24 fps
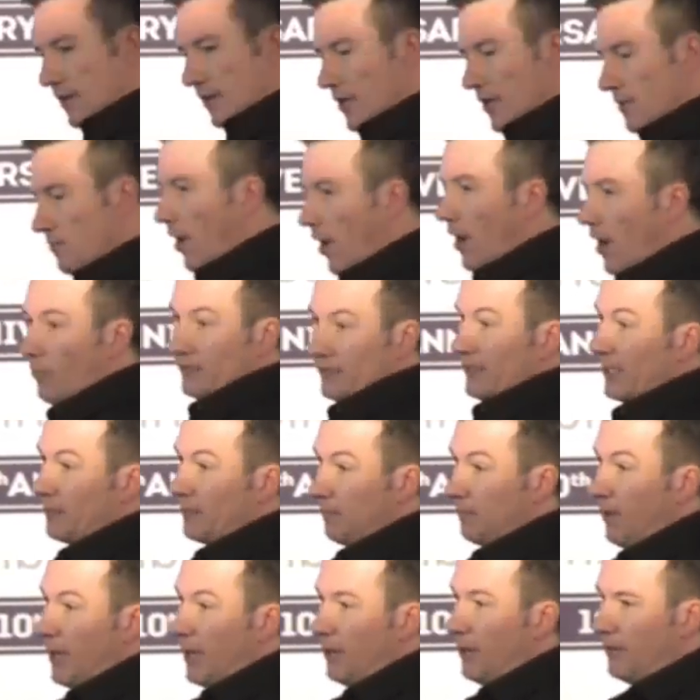You might want to take
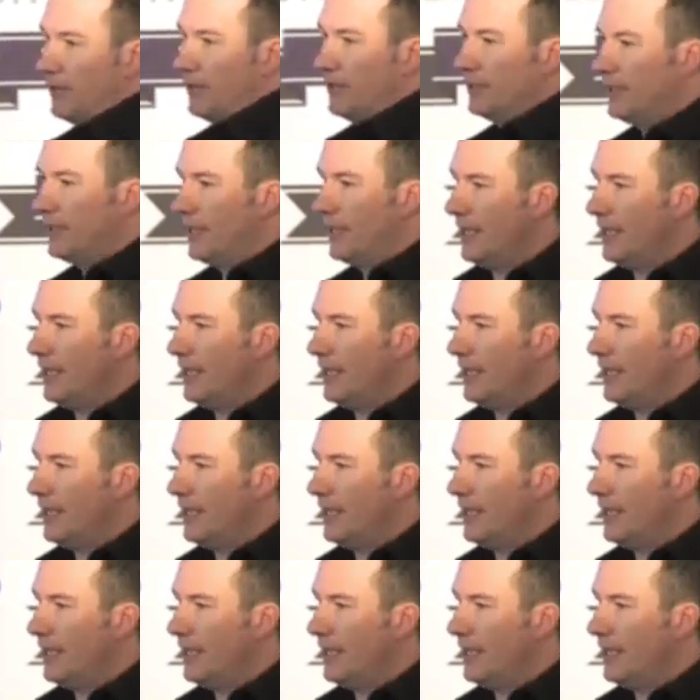a play with it.